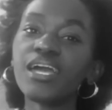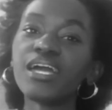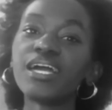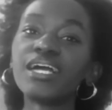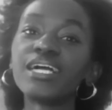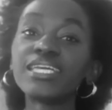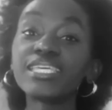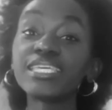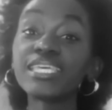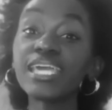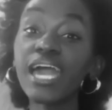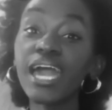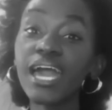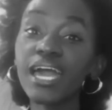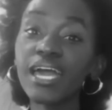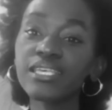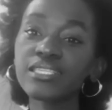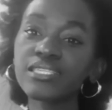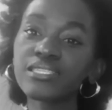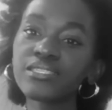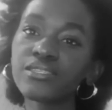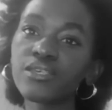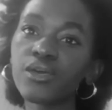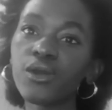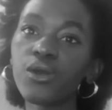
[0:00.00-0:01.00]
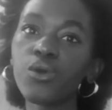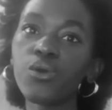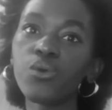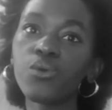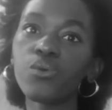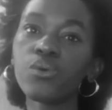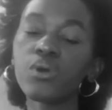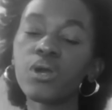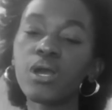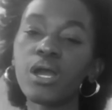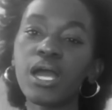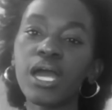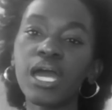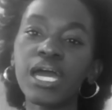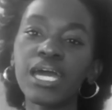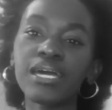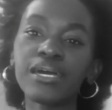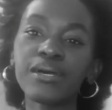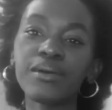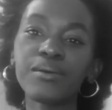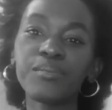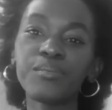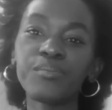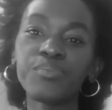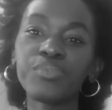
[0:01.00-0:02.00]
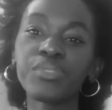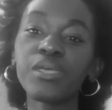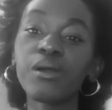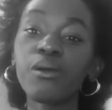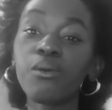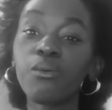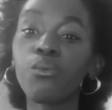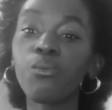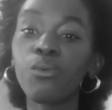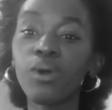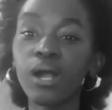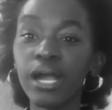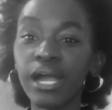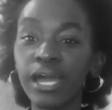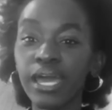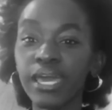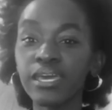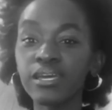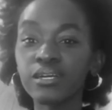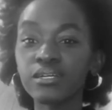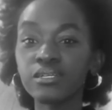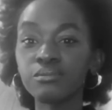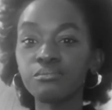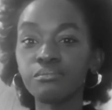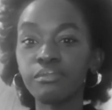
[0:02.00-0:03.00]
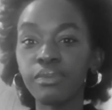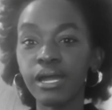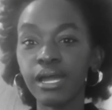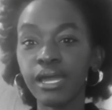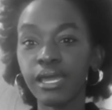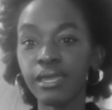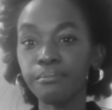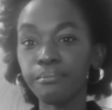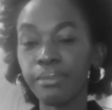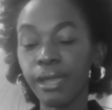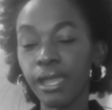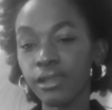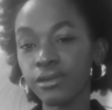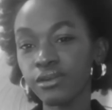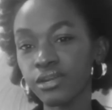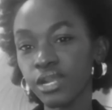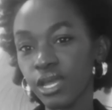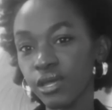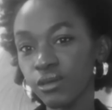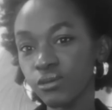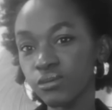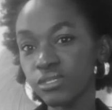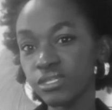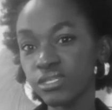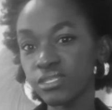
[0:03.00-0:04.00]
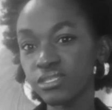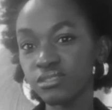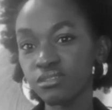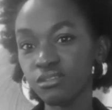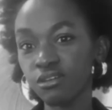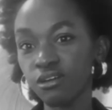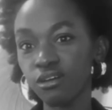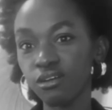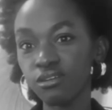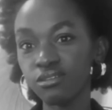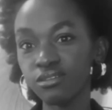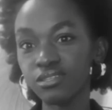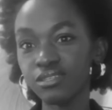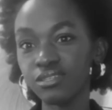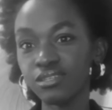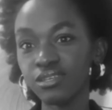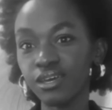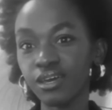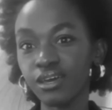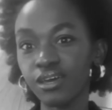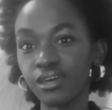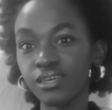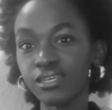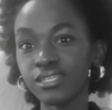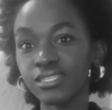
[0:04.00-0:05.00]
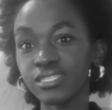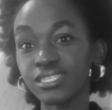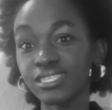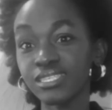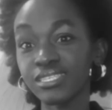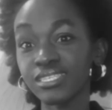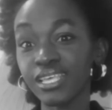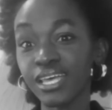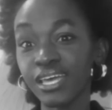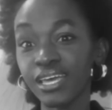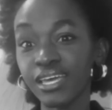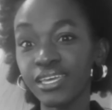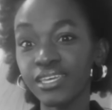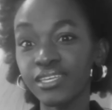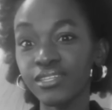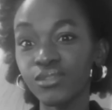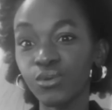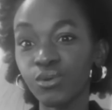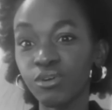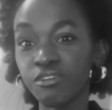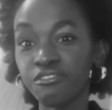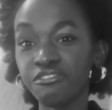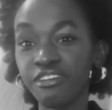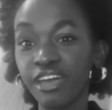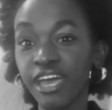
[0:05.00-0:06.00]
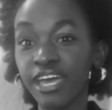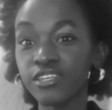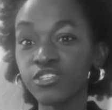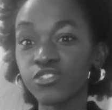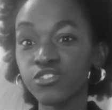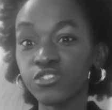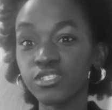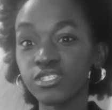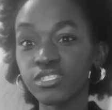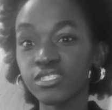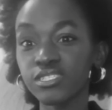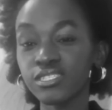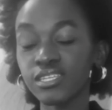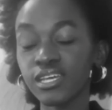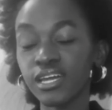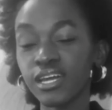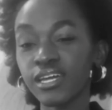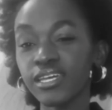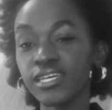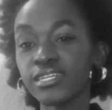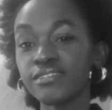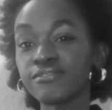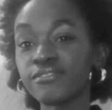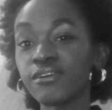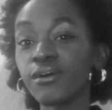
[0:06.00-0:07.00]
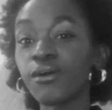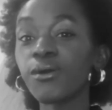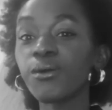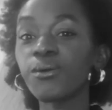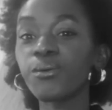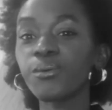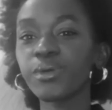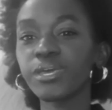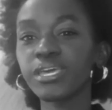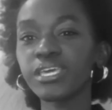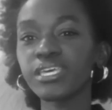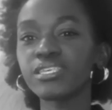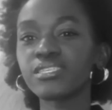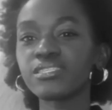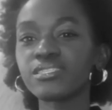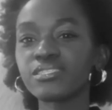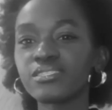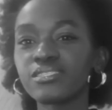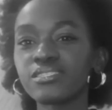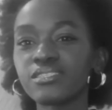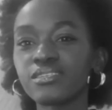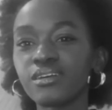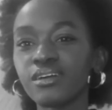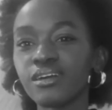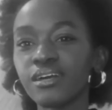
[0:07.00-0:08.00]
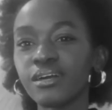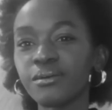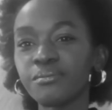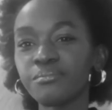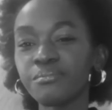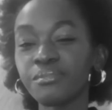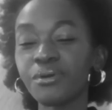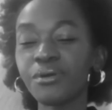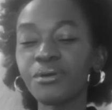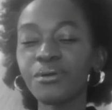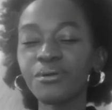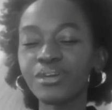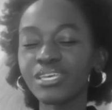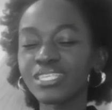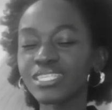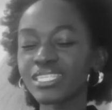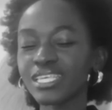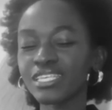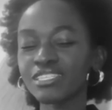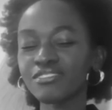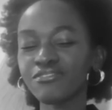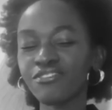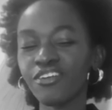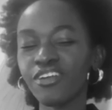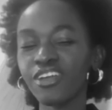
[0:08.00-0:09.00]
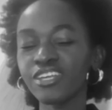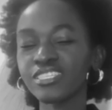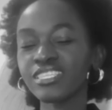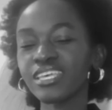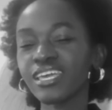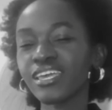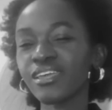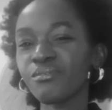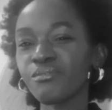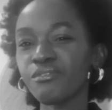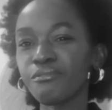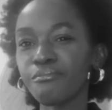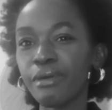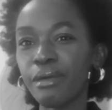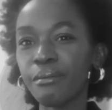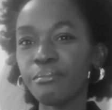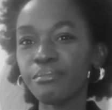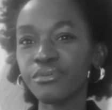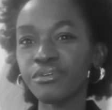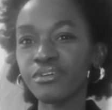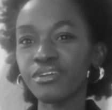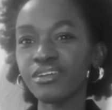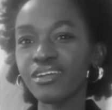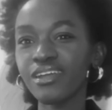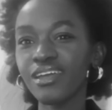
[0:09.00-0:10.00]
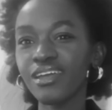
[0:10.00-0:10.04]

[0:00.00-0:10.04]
Yeah, so while my background is not in design or fashion, I have always, as far as I can remember,